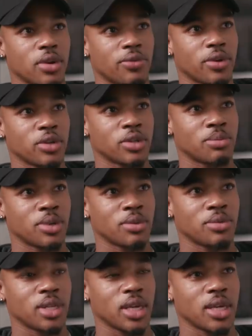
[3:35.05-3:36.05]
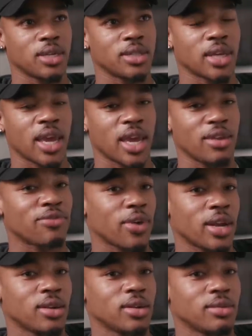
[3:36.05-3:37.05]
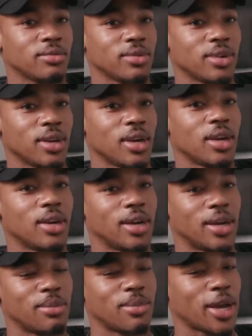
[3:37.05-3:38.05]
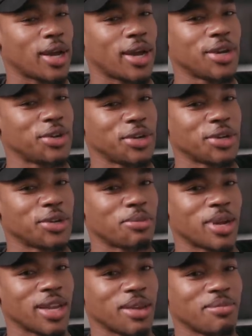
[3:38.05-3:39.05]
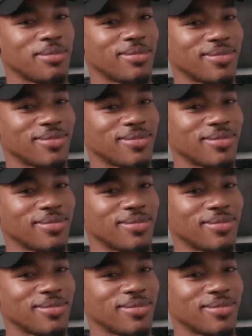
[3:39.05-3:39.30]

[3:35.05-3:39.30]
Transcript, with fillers: your first approach is, hey friend, I know you don't know my name.